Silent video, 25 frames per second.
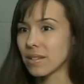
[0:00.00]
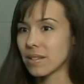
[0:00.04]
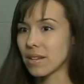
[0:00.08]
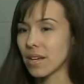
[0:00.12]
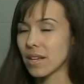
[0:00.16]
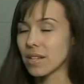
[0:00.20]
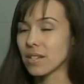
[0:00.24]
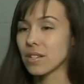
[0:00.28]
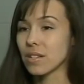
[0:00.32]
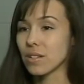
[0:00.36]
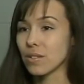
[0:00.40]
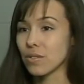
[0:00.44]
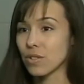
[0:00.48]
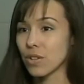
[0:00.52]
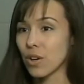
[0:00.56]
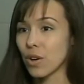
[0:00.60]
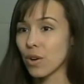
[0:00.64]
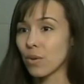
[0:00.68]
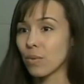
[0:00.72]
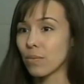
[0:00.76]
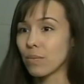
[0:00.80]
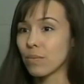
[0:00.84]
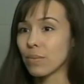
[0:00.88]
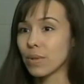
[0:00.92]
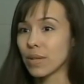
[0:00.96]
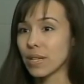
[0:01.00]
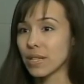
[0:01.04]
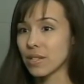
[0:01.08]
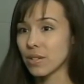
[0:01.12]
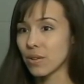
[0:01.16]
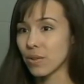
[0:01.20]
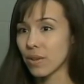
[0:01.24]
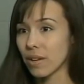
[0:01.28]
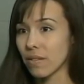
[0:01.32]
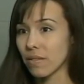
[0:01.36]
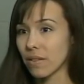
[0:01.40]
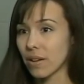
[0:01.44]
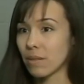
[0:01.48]
not to lose hope, please
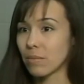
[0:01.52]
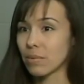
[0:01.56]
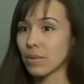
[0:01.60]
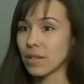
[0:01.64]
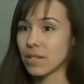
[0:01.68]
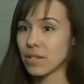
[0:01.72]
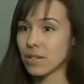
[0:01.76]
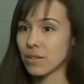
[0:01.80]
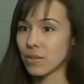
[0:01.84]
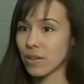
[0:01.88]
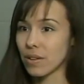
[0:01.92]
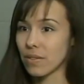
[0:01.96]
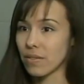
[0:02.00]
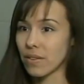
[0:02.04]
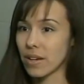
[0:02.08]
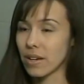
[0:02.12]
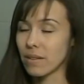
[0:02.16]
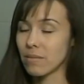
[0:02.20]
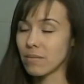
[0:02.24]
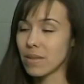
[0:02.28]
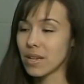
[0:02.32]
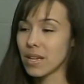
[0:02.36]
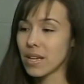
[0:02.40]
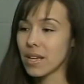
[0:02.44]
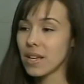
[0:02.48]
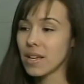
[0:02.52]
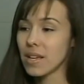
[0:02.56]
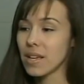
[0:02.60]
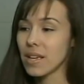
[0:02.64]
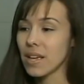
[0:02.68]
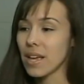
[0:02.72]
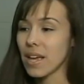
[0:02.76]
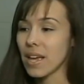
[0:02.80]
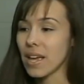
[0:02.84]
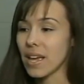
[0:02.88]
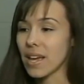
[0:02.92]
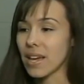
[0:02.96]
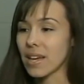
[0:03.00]
don't give up, please don't give up.
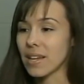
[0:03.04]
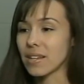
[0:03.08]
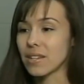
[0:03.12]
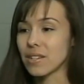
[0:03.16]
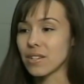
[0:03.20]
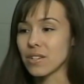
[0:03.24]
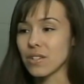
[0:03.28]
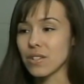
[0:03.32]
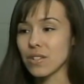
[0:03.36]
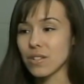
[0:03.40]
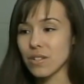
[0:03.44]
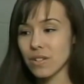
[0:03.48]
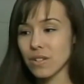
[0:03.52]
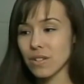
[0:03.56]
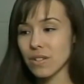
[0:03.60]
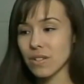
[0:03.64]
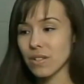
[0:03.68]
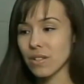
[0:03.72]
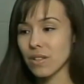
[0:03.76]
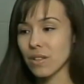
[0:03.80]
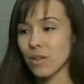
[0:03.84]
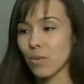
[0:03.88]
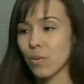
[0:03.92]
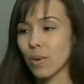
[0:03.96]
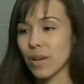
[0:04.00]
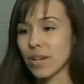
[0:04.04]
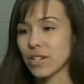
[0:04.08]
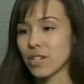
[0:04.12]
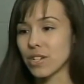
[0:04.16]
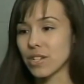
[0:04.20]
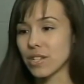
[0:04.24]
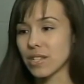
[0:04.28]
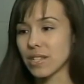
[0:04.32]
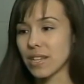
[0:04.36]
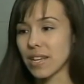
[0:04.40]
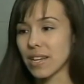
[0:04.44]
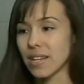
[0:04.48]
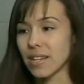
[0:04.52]
And the way
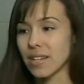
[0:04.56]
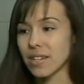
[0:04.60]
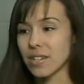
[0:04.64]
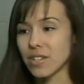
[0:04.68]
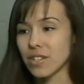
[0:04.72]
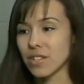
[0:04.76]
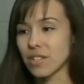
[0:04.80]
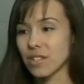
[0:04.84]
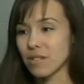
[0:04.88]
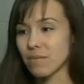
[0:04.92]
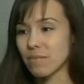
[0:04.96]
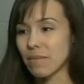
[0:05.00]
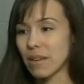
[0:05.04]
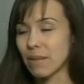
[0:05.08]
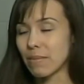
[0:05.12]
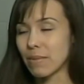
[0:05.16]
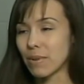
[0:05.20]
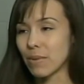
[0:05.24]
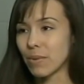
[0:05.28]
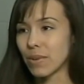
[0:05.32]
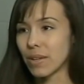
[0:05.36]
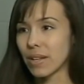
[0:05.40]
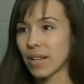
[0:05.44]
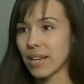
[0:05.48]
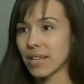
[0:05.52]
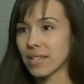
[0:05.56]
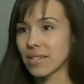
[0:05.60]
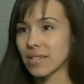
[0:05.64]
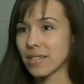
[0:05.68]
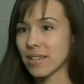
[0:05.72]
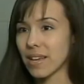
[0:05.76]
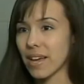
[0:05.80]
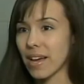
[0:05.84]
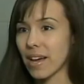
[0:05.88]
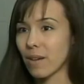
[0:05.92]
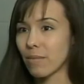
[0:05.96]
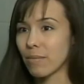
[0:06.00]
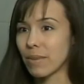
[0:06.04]
she said it just made me
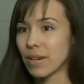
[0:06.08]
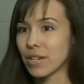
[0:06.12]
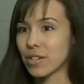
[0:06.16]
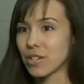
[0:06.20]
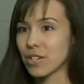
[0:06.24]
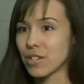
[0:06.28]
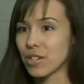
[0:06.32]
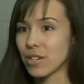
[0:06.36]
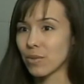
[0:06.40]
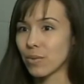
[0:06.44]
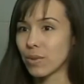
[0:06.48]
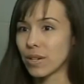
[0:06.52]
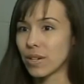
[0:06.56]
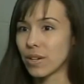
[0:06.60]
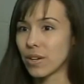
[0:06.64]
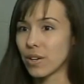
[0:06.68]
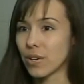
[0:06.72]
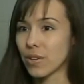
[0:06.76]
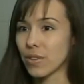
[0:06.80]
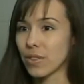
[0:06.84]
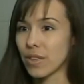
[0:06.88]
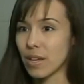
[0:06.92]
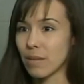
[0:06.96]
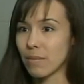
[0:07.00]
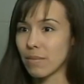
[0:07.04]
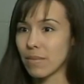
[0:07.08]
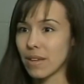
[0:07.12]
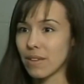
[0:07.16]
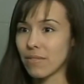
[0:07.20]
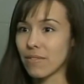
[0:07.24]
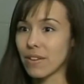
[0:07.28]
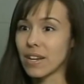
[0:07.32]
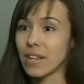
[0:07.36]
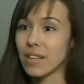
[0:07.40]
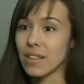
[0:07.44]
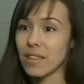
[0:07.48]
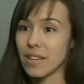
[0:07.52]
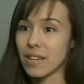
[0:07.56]
realize how much it would hurt them
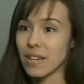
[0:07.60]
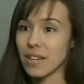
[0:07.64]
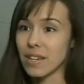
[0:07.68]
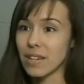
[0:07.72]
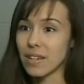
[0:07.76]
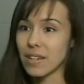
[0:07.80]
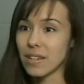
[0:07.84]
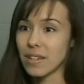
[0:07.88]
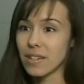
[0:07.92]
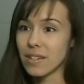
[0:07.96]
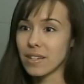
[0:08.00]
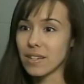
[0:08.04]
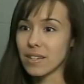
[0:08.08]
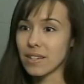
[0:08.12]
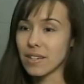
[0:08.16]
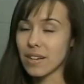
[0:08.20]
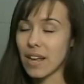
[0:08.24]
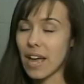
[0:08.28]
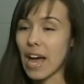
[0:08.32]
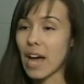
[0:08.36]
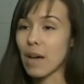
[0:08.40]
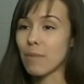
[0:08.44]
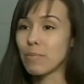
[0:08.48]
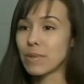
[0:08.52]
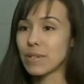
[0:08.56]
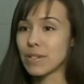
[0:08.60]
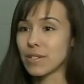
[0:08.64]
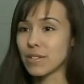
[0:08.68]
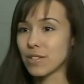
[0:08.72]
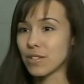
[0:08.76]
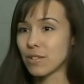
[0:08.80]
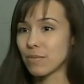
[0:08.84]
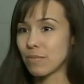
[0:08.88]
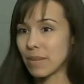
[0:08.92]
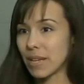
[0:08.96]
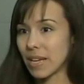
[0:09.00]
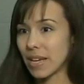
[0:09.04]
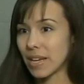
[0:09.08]
if anything happened
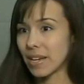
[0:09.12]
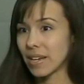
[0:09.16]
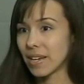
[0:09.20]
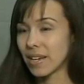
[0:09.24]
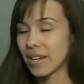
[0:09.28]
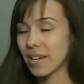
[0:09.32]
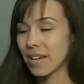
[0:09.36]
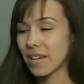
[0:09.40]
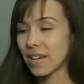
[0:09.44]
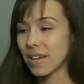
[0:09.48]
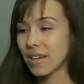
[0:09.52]
to me.